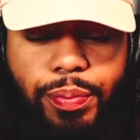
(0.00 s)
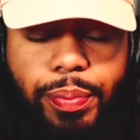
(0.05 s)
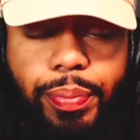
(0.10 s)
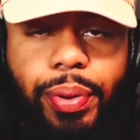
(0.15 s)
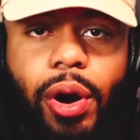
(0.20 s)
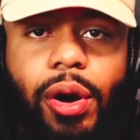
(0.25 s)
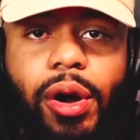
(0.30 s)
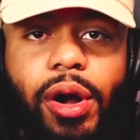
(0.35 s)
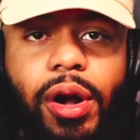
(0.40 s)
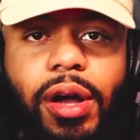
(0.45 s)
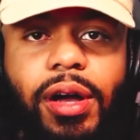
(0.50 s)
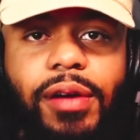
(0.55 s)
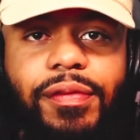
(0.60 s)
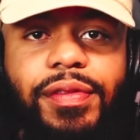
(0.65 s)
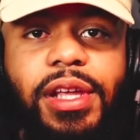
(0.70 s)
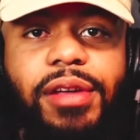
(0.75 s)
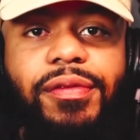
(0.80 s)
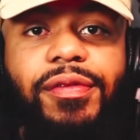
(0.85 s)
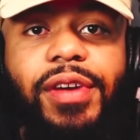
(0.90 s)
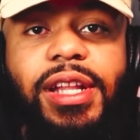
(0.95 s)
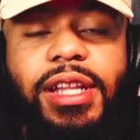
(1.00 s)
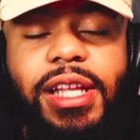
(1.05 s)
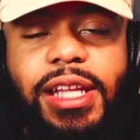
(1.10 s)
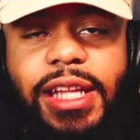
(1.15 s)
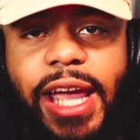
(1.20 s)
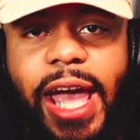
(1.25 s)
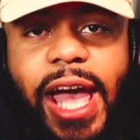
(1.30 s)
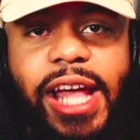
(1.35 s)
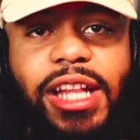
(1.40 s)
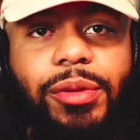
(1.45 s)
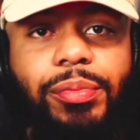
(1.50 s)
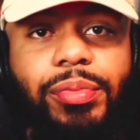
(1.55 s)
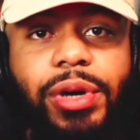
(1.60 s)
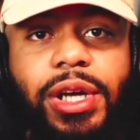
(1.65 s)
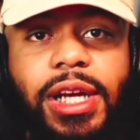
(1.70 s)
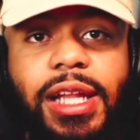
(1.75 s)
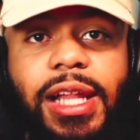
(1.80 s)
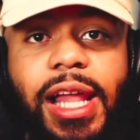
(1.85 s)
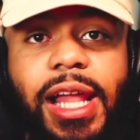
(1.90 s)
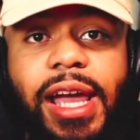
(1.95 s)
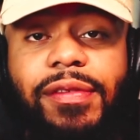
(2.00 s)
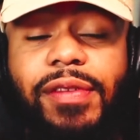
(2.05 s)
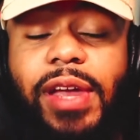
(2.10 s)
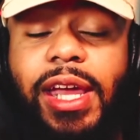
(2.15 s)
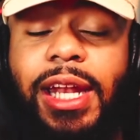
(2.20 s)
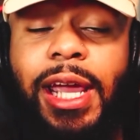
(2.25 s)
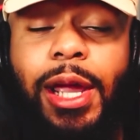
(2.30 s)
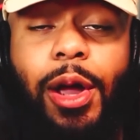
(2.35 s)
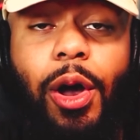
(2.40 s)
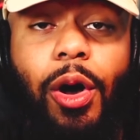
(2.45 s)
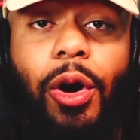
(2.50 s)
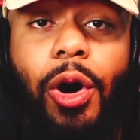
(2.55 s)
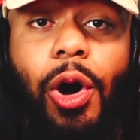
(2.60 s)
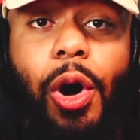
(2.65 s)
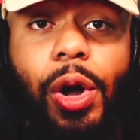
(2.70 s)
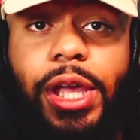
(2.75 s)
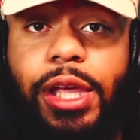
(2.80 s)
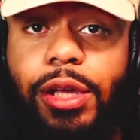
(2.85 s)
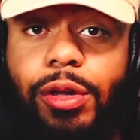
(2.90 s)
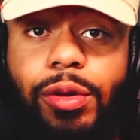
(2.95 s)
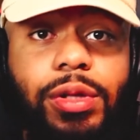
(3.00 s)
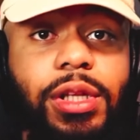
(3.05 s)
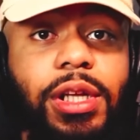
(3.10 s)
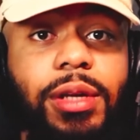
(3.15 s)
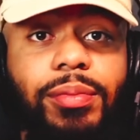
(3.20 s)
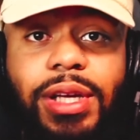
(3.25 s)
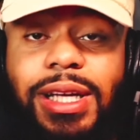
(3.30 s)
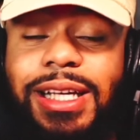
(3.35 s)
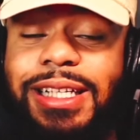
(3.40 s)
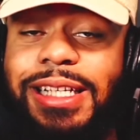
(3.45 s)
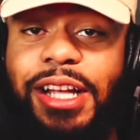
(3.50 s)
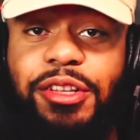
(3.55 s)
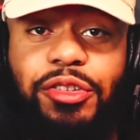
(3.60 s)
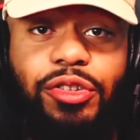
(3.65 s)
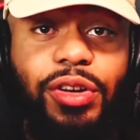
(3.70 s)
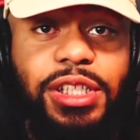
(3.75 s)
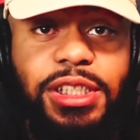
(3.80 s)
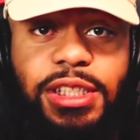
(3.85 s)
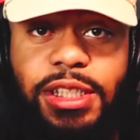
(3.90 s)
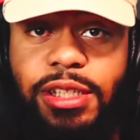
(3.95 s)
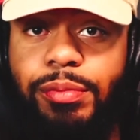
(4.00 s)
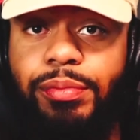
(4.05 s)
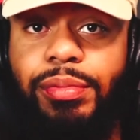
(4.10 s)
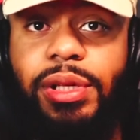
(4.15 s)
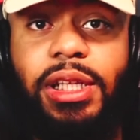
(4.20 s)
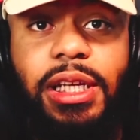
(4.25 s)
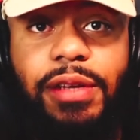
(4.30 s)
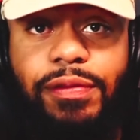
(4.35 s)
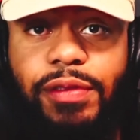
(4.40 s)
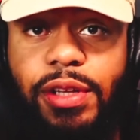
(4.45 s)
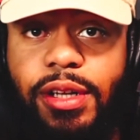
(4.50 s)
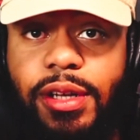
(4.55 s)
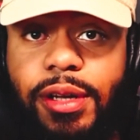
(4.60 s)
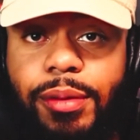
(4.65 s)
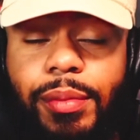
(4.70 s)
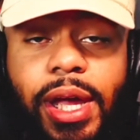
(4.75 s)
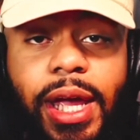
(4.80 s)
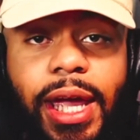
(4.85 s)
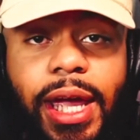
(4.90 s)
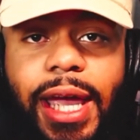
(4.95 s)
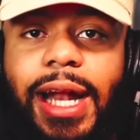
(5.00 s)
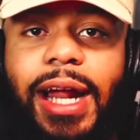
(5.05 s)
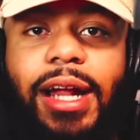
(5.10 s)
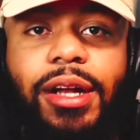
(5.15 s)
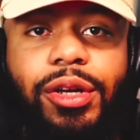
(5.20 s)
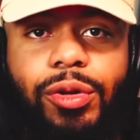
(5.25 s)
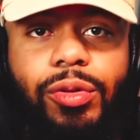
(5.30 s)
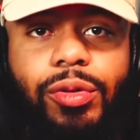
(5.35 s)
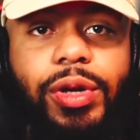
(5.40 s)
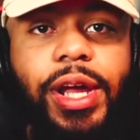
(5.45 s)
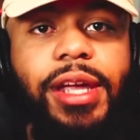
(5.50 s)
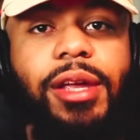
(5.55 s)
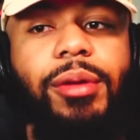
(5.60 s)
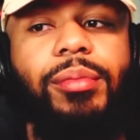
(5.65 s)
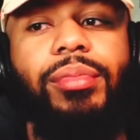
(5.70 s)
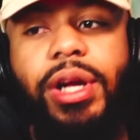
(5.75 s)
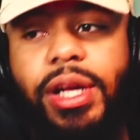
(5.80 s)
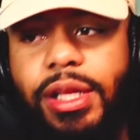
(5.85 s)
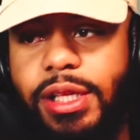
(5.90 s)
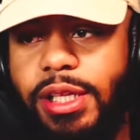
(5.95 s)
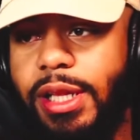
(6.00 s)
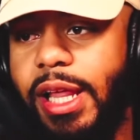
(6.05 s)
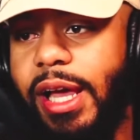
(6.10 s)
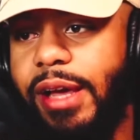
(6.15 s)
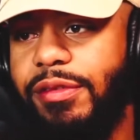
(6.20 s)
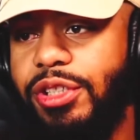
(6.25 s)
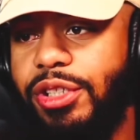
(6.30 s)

part of the event that they had to bring to life, and they all killed it because I trusted them, believed in them, and I knew they can bring it to life.